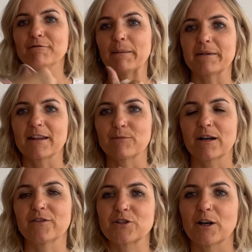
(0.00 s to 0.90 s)
wrap another one
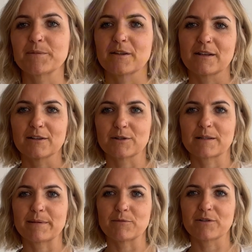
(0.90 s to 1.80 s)
over the top so that it looks
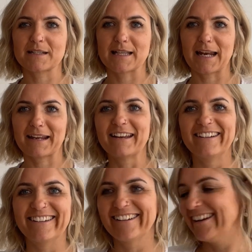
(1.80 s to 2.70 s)
a bit more aesthetic.
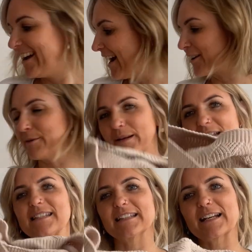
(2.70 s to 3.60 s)
I don't know, but a
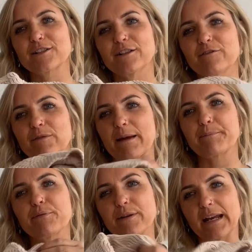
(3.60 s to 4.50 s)
selection of like
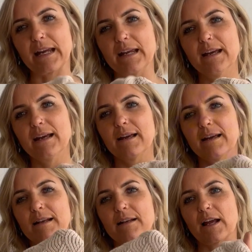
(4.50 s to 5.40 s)
pretty
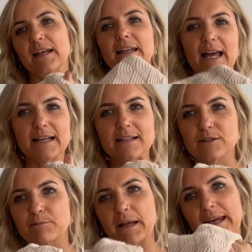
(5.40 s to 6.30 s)
like layers
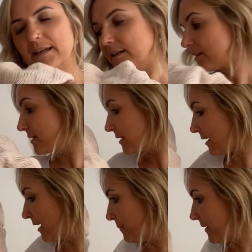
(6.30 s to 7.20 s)
or blankets
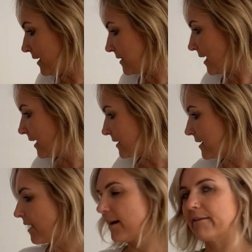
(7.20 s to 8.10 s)
is handy to
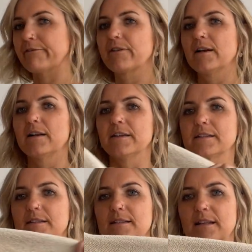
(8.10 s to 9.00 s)
have.
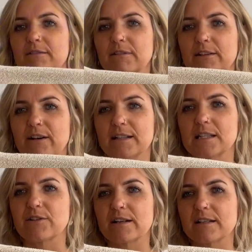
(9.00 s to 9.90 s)
This is another really great
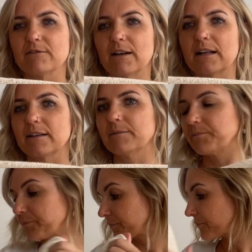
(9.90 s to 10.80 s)
stretchy one.
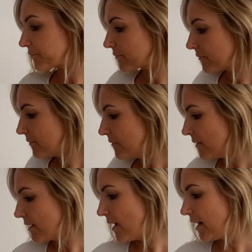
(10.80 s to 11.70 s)

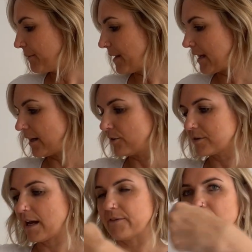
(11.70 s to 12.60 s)
And I
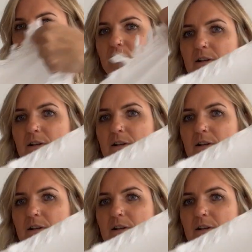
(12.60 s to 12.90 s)
also have a few